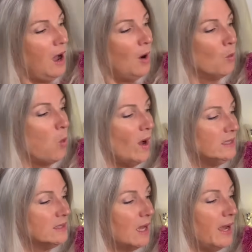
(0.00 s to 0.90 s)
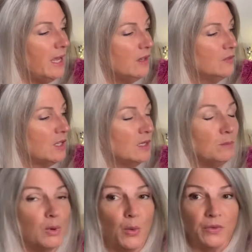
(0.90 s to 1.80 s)
Once I have
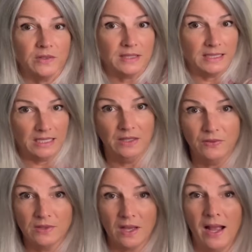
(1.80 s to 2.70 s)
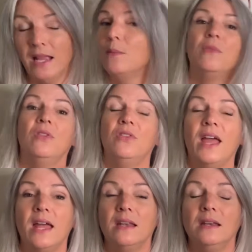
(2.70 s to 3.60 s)
done both sleeves, I am
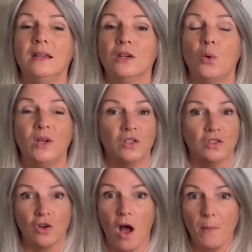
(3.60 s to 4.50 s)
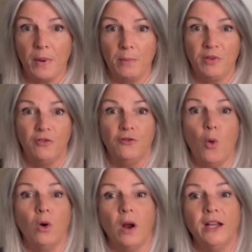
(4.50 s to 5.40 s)
then going to stop.
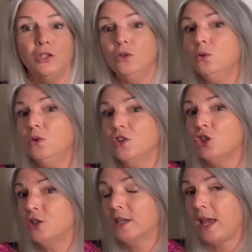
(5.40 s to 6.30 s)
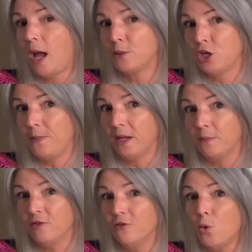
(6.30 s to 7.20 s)
Before I do the cap shaping,
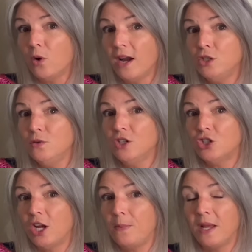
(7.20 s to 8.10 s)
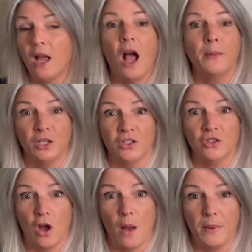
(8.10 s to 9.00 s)
before I do the shaping, I'm going to
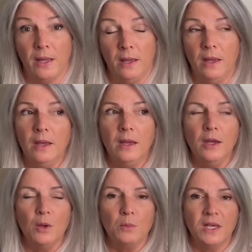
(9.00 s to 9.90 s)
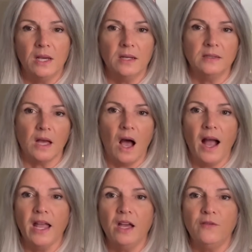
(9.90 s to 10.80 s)
stop. Because I
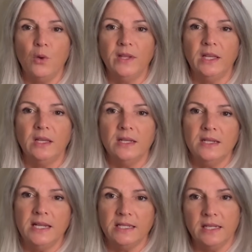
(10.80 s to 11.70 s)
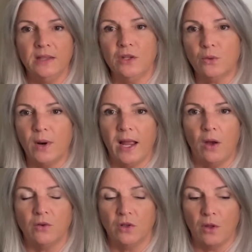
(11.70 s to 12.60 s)
have only knit in the
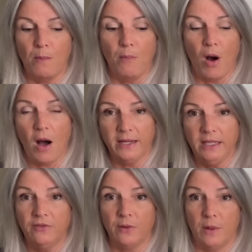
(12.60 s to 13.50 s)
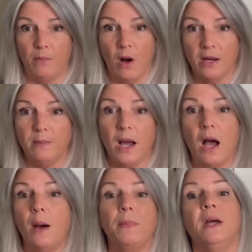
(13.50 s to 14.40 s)
round the body from the bottom
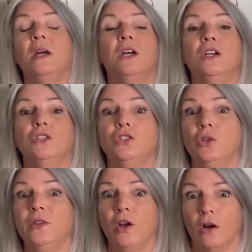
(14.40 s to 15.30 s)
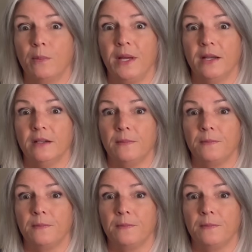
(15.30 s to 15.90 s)
up to the armpit.